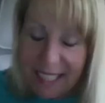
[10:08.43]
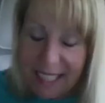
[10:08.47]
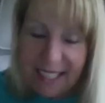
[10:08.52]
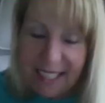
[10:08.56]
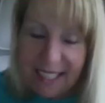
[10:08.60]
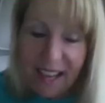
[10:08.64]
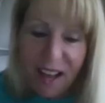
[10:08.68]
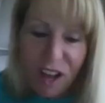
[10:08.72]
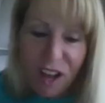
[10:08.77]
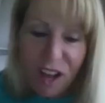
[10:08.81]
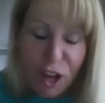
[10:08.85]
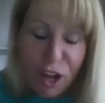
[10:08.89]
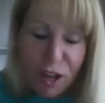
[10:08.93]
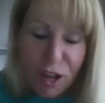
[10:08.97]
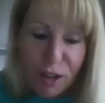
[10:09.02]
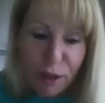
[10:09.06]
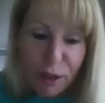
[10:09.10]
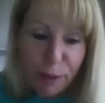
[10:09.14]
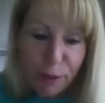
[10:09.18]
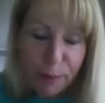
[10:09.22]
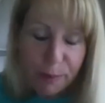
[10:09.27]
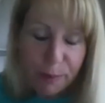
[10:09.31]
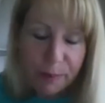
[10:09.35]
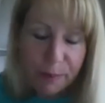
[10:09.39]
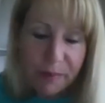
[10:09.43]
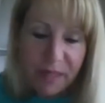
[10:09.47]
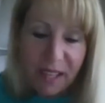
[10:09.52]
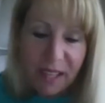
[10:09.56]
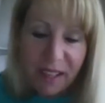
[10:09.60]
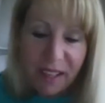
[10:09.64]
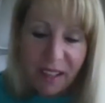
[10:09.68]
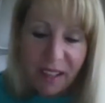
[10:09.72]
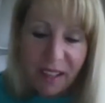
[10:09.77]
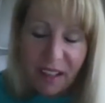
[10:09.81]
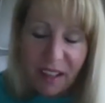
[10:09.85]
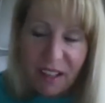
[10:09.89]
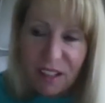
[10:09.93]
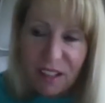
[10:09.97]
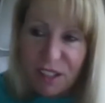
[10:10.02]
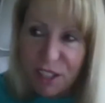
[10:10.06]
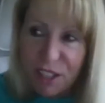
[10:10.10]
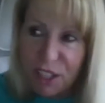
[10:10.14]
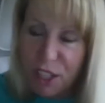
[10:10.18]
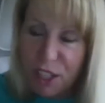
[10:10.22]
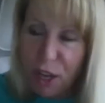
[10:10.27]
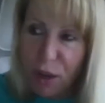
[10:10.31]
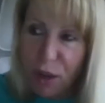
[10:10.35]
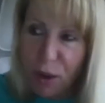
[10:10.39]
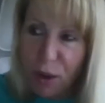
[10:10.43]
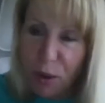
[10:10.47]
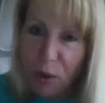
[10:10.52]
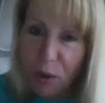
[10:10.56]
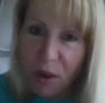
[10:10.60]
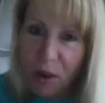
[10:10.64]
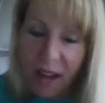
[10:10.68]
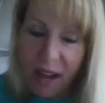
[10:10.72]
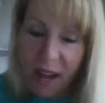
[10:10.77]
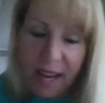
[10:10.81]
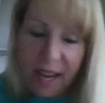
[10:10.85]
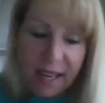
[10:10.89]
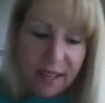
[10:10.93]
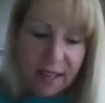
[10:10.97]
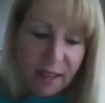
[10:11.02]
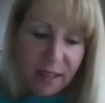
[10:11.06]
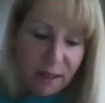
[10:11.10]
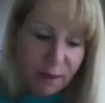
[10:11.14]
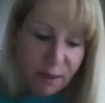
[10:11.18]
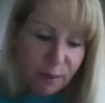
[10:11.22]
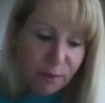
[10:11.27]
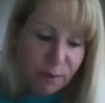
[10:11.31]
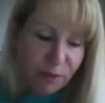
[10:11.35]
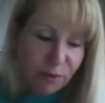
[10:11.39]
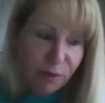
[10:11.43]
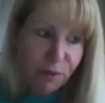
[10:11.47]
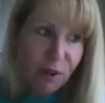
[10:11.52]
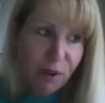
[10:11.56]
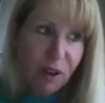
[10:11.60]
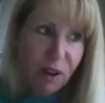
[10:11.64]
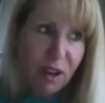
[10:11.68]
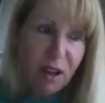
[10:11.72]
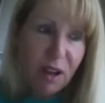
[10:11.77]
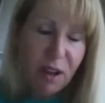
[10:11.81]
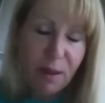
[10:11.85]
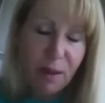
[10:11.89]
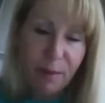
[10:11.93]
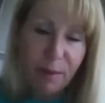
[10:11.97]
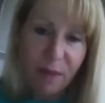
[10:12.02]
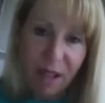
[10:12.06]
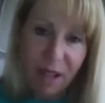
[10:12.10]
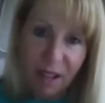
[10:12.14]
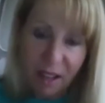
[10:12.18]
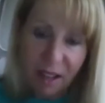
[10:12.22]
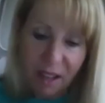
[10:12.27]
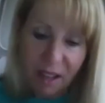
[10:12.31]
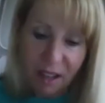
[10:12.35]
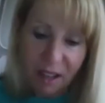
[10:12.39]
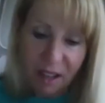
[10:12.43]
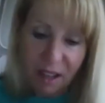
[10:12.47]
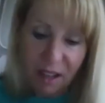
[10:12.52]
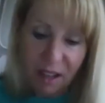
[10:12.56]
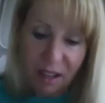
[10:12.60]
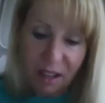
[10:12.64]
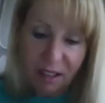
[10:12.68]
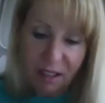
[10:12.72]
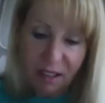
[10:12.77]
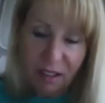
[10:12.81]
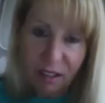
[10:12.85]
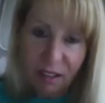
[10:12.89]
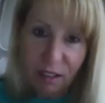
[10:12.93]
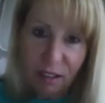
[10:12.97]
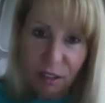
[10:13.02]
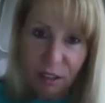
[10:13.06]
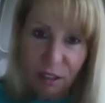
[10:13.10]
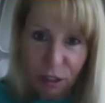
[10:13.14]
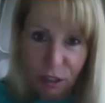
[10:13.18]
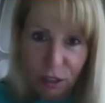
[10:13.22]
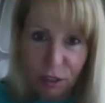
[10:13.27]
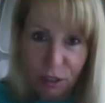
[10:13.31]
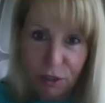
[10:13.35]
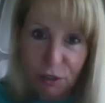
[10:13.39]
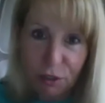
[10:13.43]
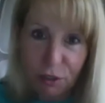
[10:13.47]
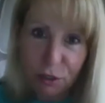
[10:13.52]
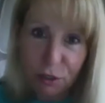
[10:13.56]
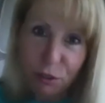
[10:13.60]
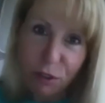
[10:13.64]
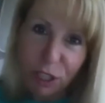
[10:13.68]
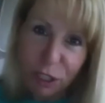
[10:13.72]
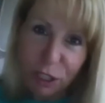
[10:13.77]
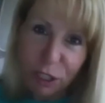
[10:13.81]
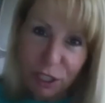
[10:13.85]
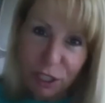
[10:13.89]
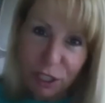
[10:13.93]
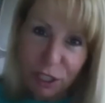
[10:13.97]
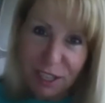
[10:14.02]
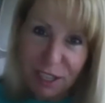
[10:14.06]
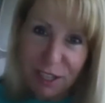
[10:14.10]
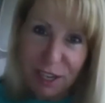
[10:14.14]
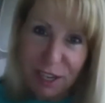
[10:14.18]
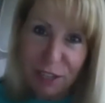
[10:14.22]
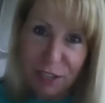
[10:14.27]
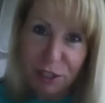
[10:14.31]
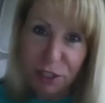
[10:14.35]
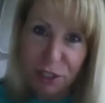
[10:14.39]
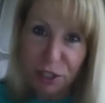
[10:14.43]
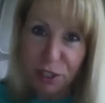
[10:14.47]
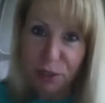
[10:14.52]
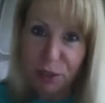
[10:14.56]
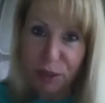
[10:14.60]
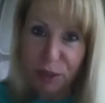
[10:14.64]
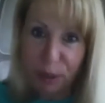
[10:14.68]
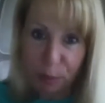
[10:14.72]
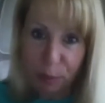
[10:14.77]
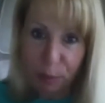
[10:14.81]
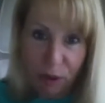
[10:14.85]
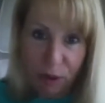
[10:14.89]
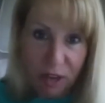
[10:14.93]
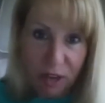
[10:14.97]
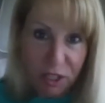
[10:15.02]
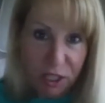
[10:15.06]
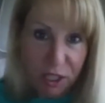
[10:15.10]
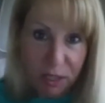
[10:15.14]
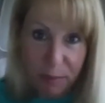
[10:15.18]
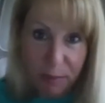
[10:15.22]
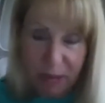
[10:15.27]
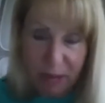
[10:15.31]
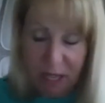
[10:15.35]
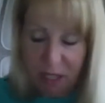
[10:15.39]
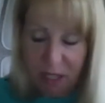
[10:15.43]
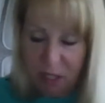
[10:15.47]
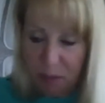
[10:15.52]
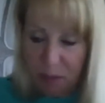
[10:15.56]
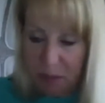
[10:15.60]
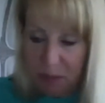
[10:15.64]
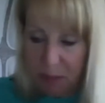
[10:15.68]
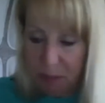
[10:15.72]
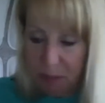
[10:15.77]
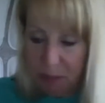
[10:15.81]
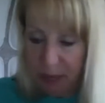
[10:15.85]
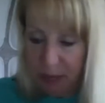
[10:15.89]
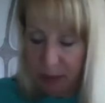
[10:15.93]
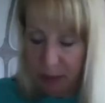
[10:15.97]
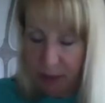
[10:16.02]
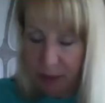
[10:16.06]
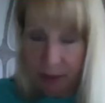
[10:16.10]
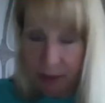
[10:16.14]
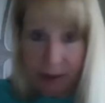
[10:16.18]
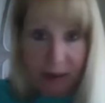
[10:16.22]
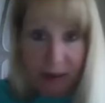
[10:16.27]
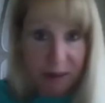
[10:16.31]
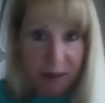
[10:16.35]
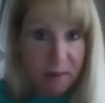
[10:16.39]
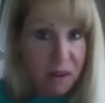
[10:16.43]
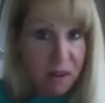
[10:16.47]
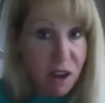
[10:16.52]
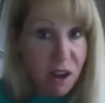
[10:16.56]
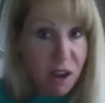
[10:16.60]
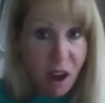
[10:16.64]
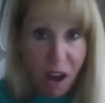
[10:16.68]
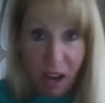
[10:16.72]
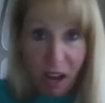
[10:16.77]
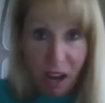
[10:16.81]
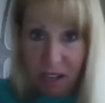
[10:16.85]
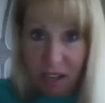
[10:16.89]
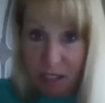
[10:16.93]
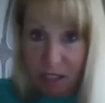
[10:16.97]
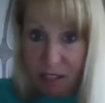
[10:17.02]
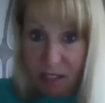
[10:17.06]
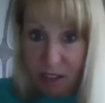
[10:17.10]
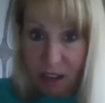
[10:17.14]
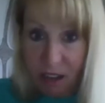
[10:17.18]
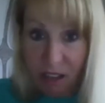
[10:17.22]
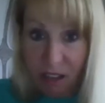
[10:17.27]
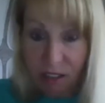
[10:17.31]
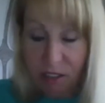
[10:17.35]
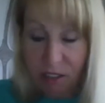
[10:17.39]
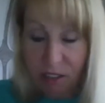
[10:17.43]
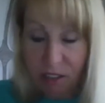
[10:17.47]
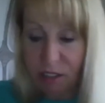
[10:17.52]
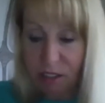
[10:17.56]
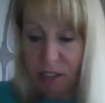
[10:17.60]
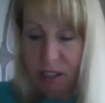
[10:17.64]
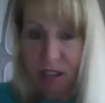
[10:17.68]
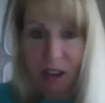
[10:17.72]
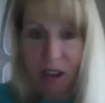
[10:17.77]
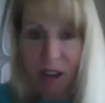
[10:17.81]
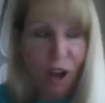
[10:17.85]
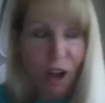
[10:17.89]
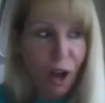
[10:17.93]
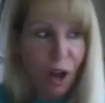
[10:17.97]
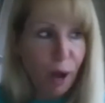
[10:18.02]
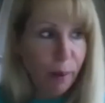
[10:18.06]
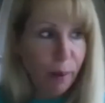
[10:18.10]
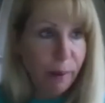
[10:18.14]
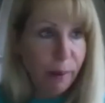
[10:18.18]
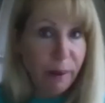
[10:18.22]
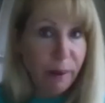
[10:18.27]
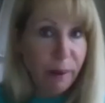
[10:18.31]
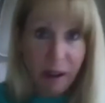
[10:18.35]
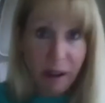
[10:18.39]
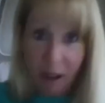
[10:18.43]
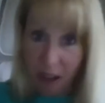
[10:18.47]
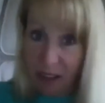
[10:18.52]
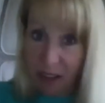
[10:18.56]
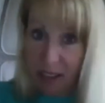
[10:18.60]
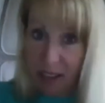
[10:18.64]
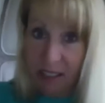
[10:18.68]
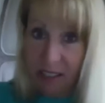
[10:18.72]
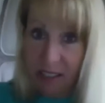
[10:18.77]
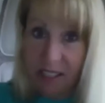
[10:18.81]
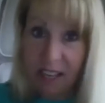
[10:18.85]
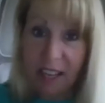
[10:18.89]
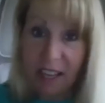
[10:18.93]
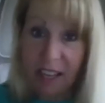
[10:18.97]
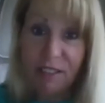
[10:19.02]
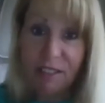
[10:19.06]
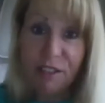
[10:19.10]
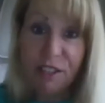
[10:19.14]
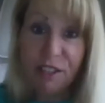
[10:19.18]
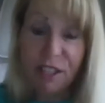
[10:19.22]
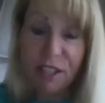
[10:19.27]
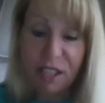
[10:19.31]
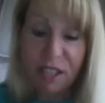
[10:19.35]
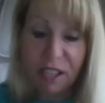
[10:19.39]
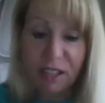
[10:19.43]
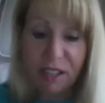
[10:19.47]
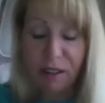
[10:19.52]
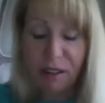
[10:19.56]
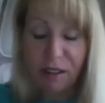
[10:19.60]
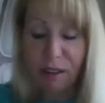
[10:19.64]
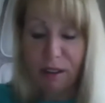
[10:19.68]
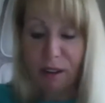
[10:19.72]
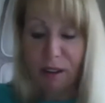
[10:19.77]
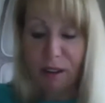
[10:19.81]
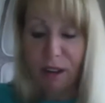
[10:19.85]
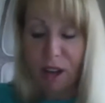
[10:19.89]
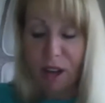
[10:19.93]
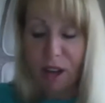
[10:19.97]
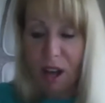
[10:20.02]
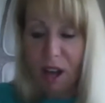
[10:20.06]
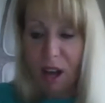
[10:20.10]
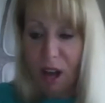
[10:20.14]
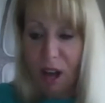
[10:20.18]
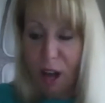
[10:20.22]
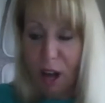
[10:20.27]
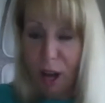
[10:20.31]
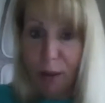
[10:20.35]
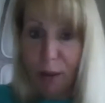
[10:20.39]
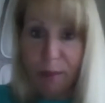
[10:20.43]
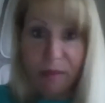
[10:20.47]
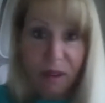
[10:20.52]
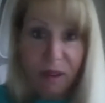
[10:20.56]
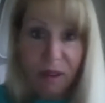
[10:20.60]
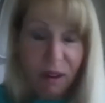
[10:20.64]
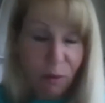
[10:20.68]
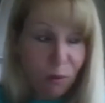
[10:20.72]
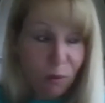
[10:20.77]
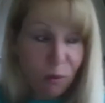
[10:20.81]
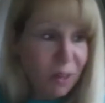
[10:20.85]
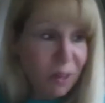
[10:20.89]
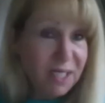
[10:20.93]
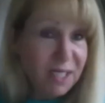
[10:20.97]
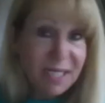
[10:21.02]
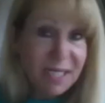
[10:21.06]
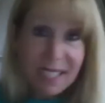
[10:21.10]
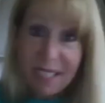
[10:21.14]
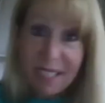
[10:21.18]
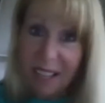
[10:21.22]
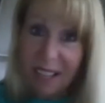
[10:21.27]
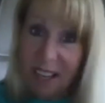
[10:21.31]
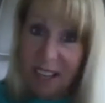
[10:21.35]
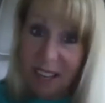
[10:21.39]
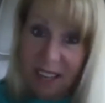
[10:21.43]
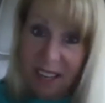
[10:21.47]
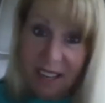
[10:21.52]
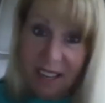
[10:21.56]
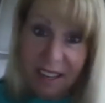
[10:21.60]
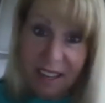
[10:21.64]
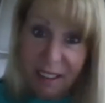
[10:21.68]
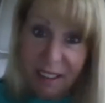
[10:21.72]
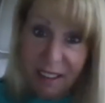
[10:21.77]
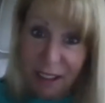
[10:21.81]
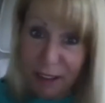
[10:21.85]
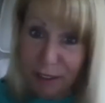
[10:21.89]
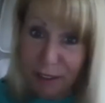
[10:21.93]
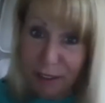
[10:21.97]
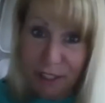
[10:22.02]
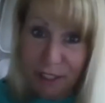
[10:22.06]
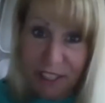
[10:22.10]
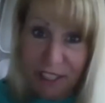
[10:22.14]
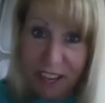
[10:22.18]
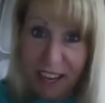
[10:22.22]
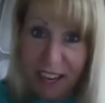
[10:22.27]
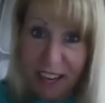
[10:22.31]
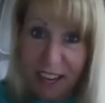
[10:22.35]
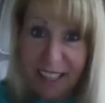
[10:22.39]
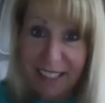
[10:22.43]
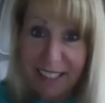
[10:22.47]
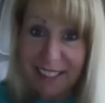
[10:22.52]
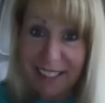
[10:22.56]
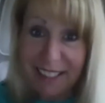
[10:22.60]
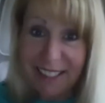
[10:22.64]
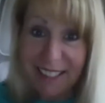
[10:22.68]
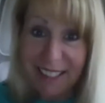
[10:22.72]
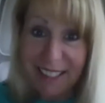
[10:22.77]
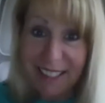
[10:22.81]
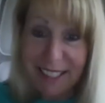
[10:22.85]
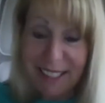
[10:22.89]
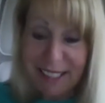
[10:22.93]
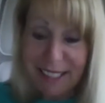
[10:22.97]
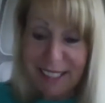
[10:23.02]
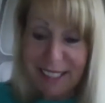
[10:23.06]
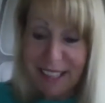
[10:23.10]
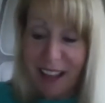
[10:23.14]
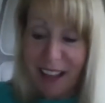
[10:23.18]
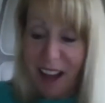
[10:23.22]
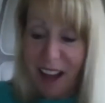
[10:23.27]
Um, so I come from a construction and engineering project management background. I'm not a doctor, not an engineer. I um, wasn't in life sciences.